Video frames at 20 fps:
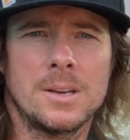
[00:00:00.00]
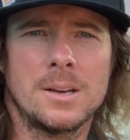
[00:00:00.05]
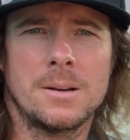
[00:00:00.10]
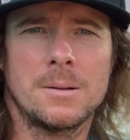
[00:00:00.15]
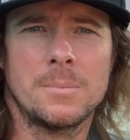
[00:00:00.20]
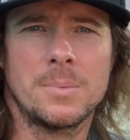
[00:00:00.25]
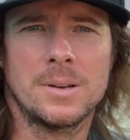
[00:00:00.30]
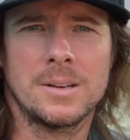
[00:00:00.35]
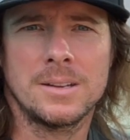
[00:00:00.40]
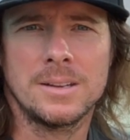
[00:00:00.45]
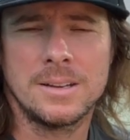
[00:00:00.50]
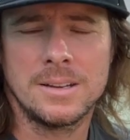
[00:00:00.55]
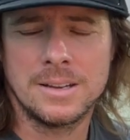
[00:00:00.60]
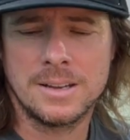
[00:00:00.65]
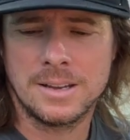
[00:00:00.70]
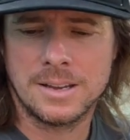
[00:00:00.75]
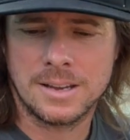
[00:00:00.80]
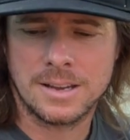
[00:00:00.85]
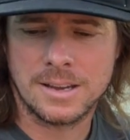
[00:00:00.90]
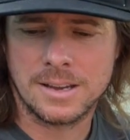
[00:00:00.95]
up
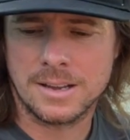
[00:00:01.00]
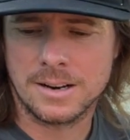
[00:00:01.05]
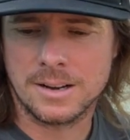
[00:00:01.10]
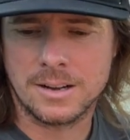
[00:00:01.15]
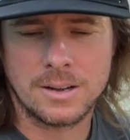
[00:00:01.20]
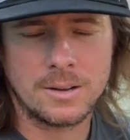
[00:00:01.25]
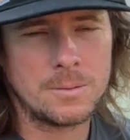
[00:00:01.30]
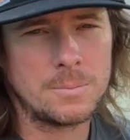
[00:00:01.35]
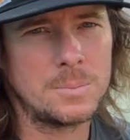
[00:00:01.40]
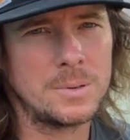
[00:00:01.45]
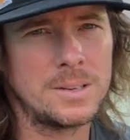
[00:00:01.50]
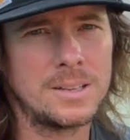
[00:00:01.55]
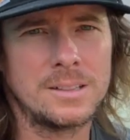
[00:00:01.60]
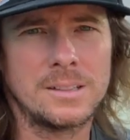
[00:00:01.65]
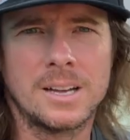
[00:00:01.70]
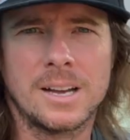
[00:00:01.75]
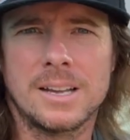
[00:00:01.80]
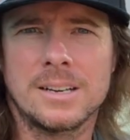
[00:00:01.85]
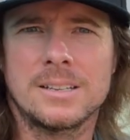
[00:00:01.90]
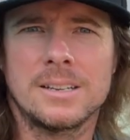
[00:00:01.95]
and I'd be
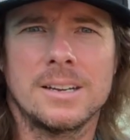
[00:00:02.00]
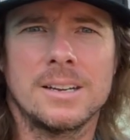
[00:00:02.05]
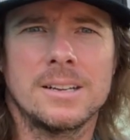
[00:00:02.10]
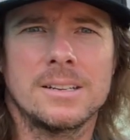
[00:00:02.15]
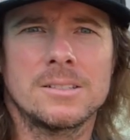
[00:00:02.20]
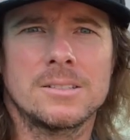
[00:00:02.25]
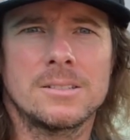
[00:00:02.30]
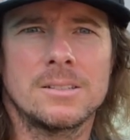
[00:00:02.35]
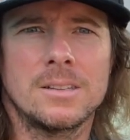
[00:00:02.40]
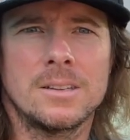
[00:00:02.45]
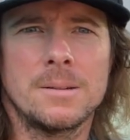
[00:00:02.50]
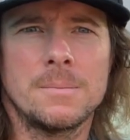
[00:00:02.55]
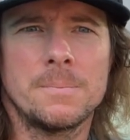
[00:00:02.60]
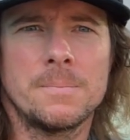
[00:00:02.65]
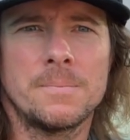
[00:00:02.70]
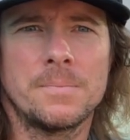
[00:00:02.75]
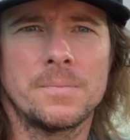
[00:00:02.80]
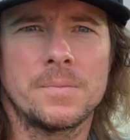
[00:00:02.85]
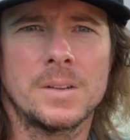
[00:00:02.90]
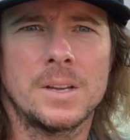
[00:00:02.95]
glad to answer
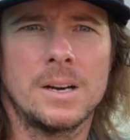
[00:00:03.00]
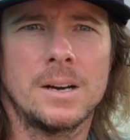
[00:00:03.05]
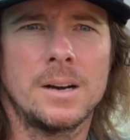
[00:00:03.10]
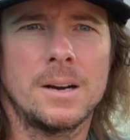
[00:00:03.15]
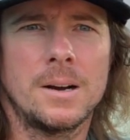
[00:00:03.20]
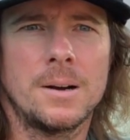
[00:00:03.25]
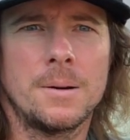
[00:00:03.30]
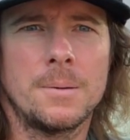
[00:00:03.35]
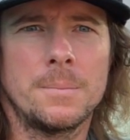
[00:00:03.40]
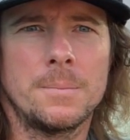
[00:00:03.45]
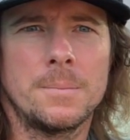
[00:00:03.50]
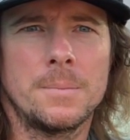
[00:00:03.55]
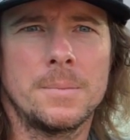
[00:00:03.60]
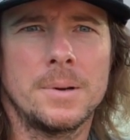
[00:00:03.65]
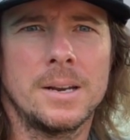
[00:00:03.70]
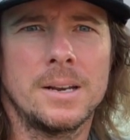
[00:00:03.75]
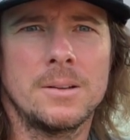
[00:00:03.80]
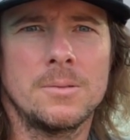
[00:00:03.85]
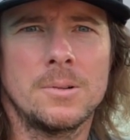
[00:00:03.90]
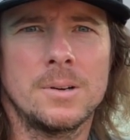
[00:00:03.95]
them.
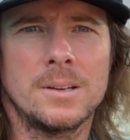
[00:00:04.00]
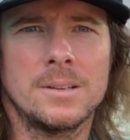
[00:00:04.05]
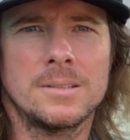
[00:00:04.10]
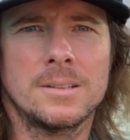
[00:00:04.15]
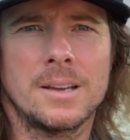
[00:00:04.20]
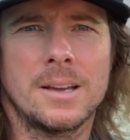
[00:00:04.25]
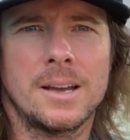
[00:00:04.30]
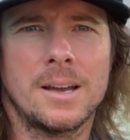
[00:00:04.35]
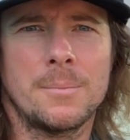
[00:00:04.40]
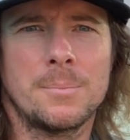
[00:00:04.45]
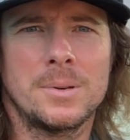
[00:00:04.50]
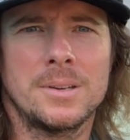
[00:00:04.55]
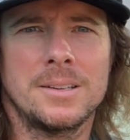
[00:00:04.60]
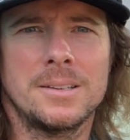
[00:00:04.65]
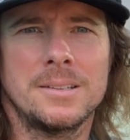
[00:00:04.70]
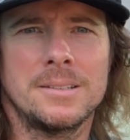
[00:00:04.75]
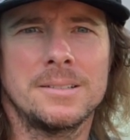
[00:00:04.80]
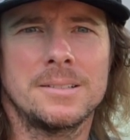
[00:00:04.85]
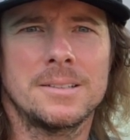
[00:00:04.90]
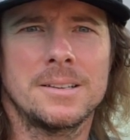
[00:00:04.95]
Anyways,
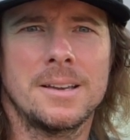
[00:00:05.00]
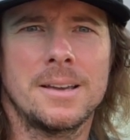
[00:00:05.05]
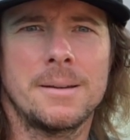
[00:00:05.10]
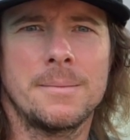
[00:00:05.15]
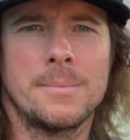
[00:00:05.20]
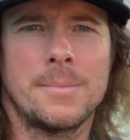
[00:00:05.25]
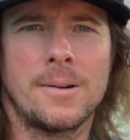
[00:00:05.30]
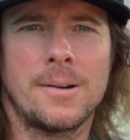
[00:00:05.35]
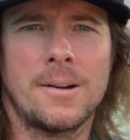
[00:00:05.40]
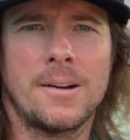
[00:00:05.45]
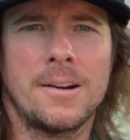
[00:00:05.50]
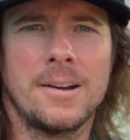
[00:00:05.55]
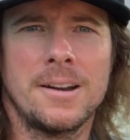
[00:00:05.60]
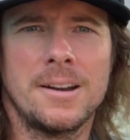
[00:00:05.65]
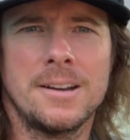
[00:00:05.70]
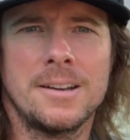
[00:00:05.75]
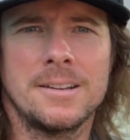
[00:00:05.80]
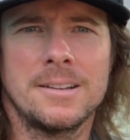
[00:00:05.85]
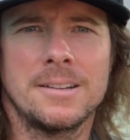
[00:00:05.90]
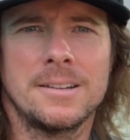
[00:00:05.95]
happy
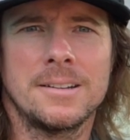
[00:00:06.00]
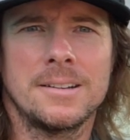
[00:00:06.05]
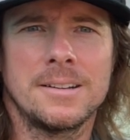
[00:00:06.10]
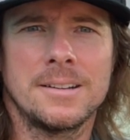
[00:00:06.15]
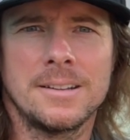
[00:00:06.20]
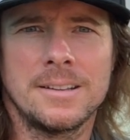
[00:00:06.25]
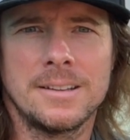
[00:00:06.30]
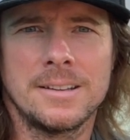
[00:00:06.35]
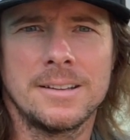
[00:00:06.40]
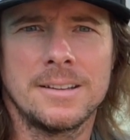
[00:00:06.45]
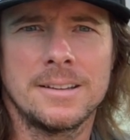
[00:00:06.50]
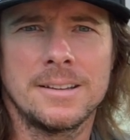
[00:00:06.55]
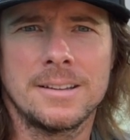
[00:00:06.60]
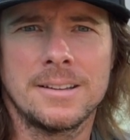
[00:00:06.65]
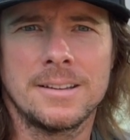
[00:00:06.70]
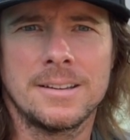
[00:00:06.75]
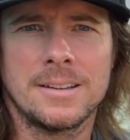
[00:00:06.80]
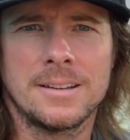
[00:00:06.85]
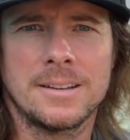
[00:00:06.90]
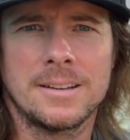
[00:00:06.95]
Sambaring, and
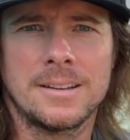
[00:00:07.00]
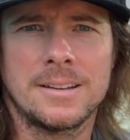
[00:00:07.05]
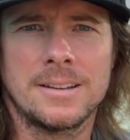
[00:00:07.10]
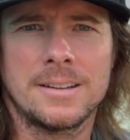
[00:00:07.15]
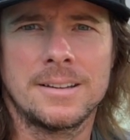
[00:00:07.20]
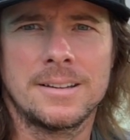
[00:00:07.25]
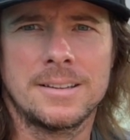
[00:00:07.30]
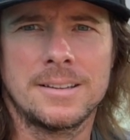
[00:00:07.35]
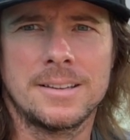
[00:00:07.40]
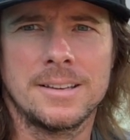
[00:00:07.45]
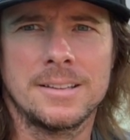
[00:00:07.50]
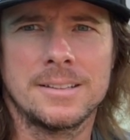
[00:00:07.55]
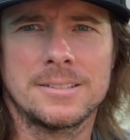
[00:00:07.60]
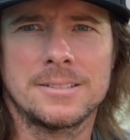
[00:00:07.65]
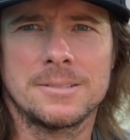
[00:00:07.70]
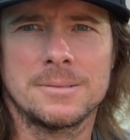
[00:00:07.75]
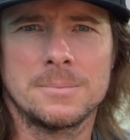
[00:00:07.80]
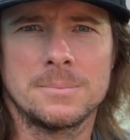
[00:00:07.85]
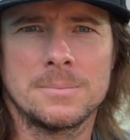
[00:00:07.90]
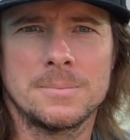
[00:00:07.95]
get
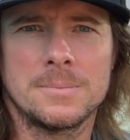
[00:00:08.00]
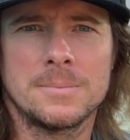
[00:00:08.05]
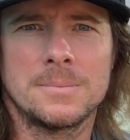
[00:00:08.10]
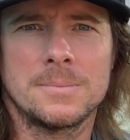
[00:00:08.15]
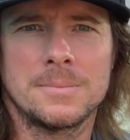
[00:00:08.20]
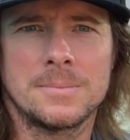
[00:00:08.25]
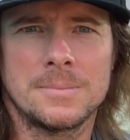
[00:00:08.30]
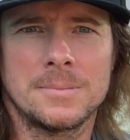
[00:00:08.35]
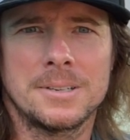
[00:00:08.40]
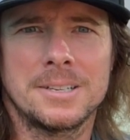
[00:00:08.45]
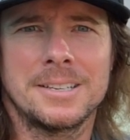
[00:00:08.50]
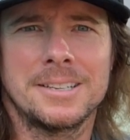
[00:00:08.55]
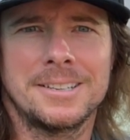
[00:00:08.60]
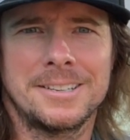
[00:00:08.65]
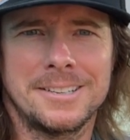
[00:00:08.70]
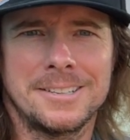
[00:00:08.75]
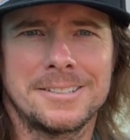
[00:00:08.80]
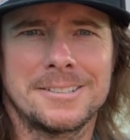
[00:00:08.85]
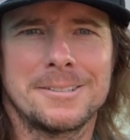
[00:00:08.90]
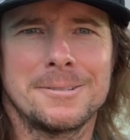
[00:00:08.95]
some
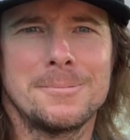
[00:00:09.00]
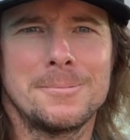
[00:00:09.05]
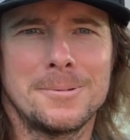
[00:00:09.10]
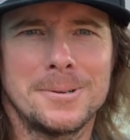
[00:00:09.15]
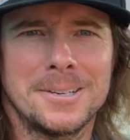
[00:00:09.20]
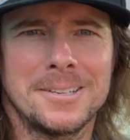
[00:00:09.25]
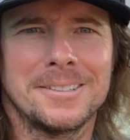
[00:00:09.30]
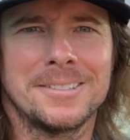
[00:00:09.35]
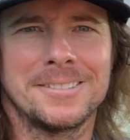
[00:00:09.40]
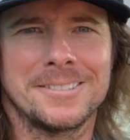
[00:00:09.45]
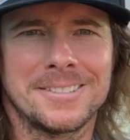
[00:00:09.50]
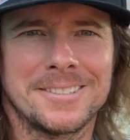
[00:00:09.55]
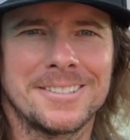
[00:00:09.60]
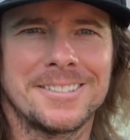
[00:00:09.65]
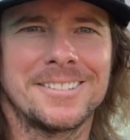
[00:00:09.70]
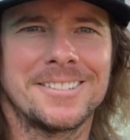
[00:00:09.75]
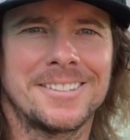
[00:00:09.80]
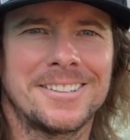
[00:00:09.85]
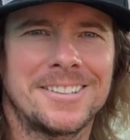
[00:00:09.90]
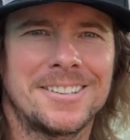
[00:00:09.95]
wheels.
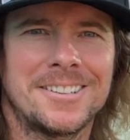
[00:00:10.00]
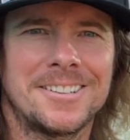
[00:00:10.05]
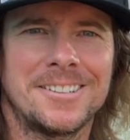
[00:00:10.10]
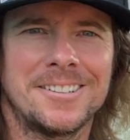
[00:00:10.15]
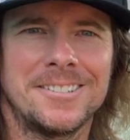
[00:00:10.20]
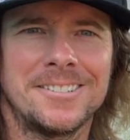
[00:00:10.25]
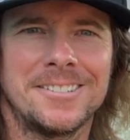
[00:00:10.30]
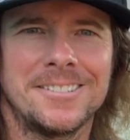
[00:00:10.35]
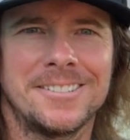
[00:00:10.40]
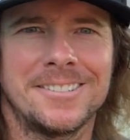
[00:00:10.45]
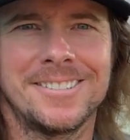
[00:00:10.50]
Cool.